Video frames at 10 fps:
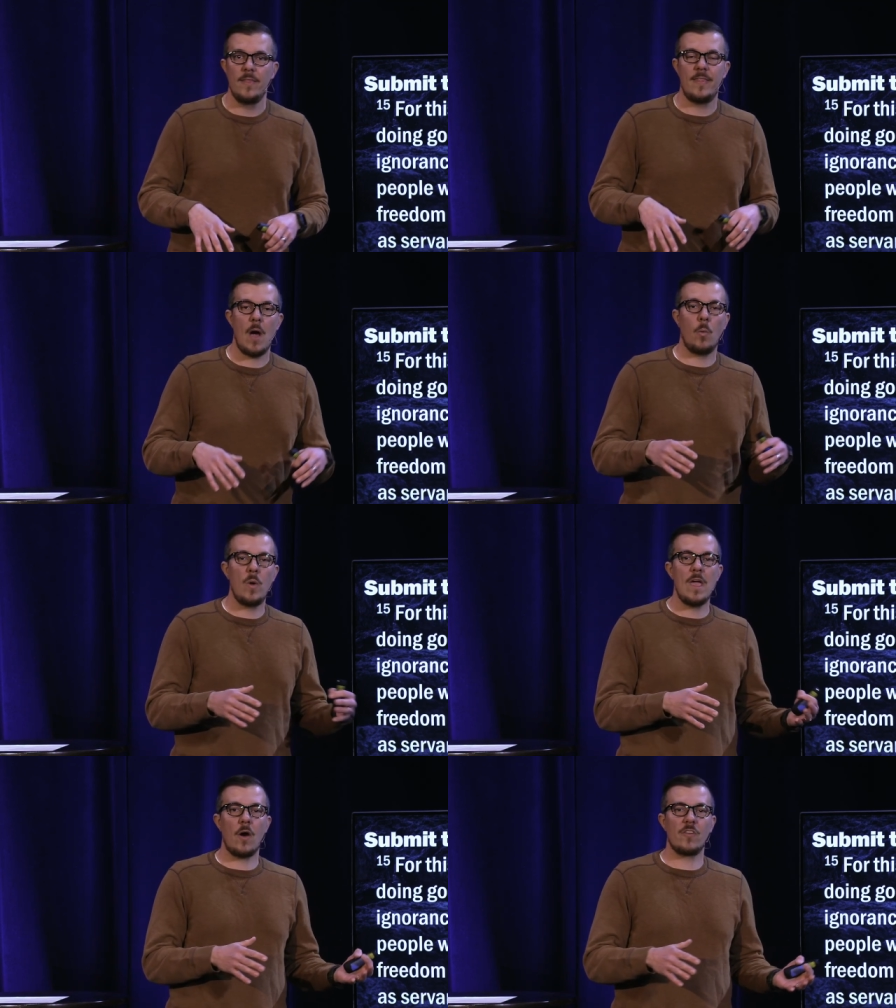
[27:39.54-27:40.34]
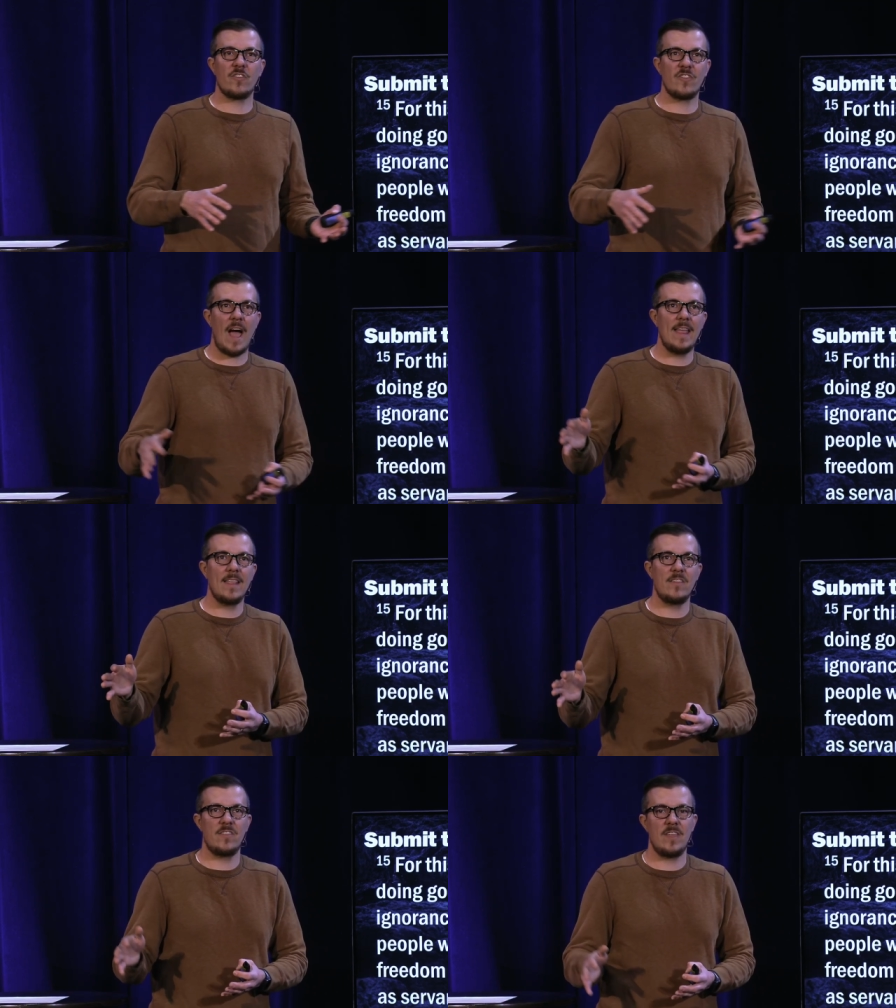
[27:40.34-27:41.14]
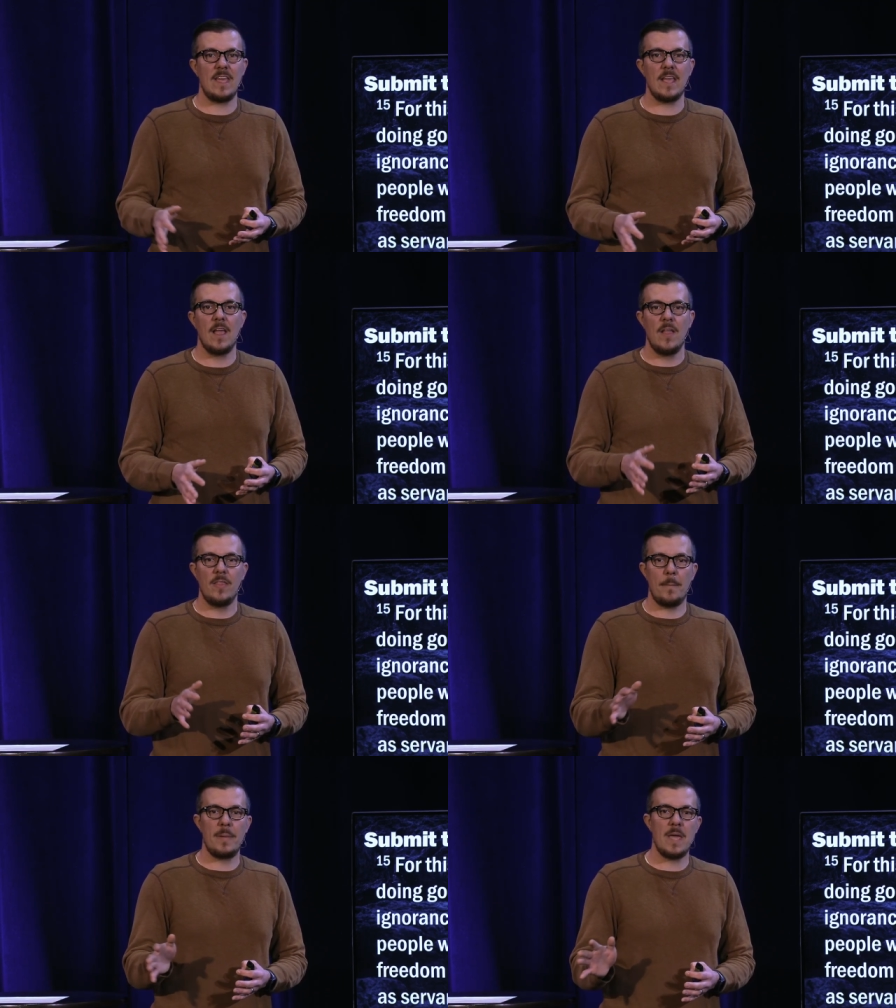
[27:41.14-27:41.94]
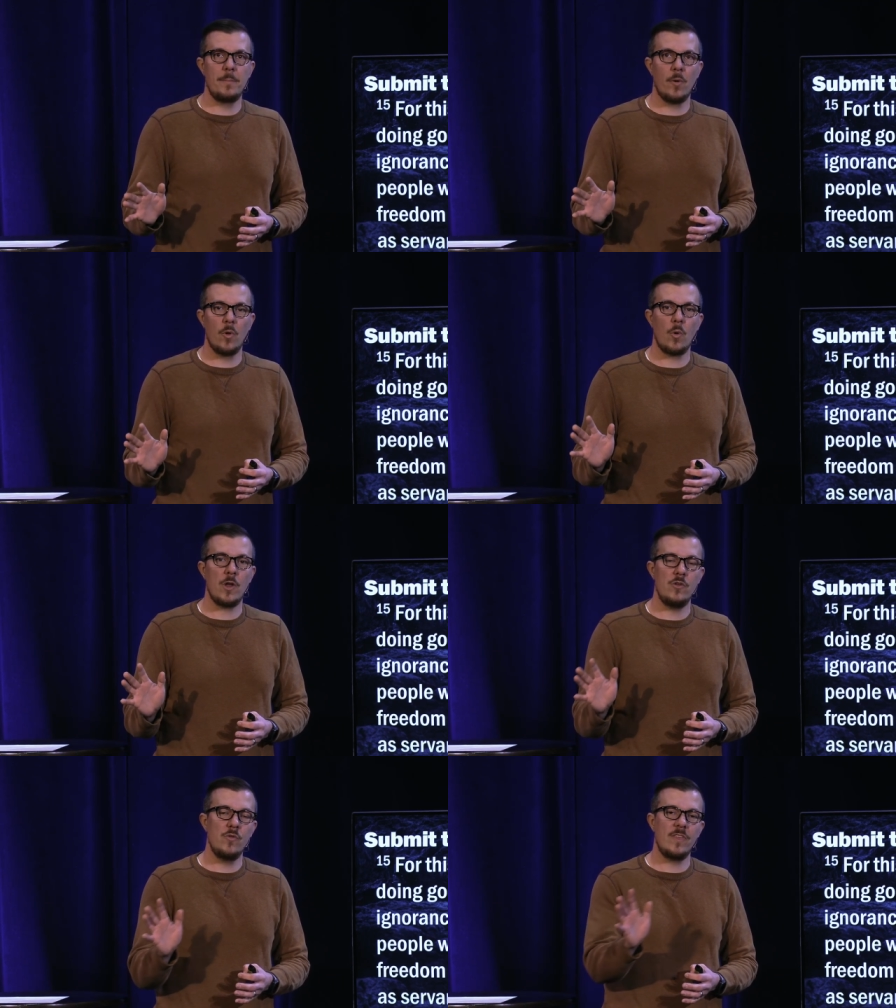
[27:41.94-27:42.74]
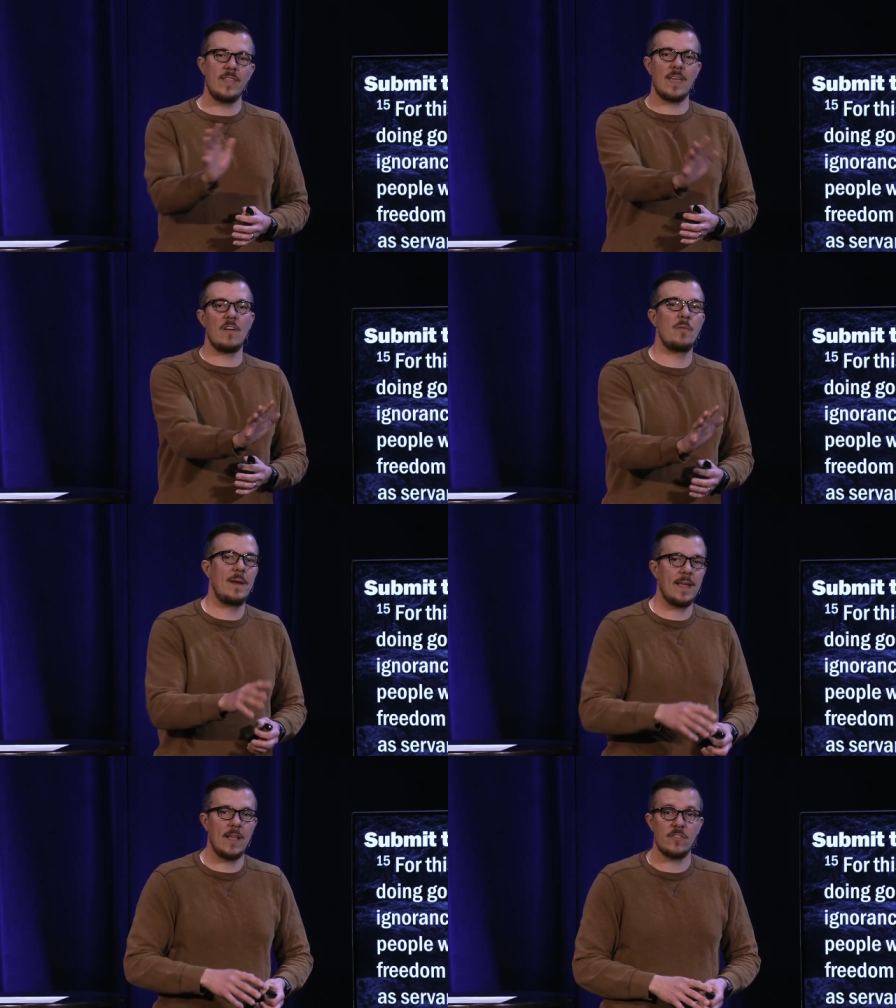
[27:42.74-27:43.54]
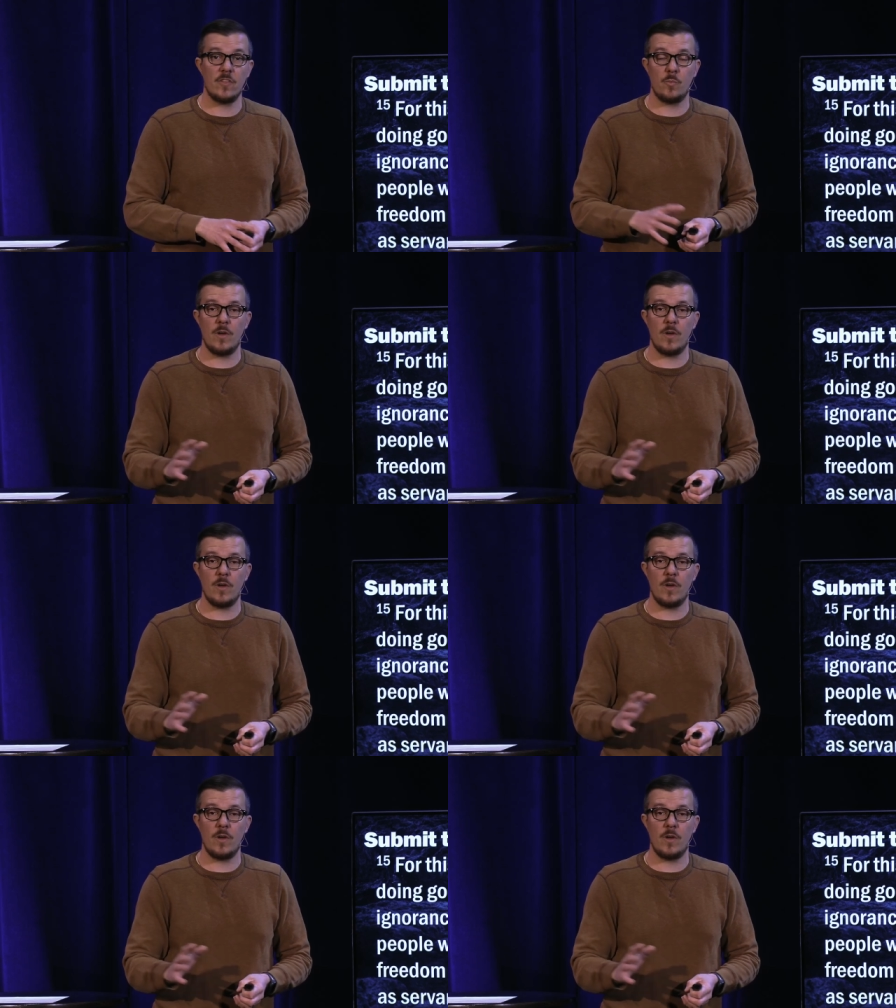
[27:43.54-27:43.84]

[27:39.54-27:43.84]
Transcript: that we are silencing the people who are using the government against us.